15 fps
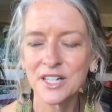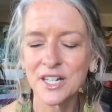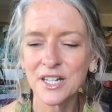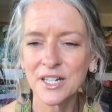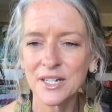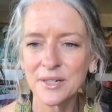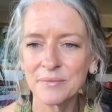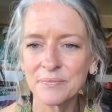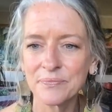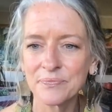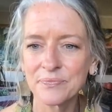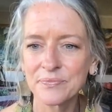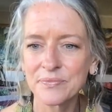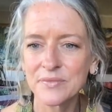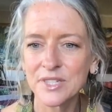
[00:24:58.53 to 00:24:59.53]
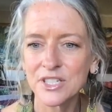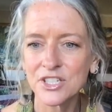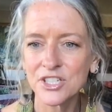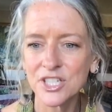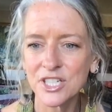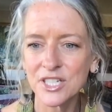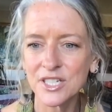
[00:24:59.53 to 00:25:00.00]
Um,
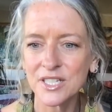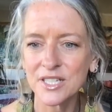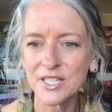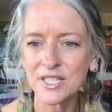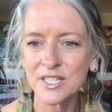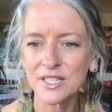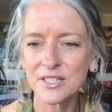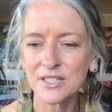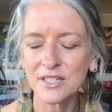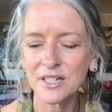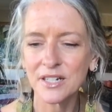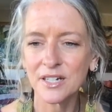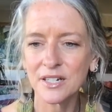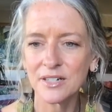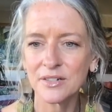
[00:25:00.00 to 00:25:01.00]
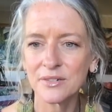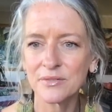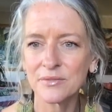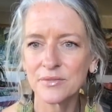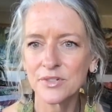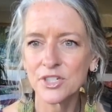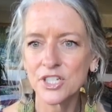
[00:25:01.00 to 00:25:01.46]
she is uh,
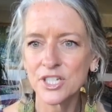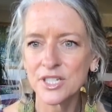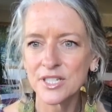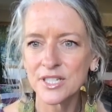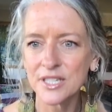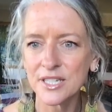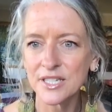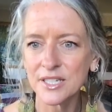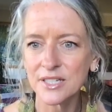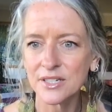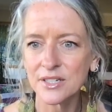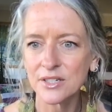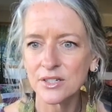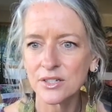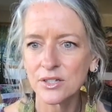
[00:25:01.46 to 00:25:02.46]
she is in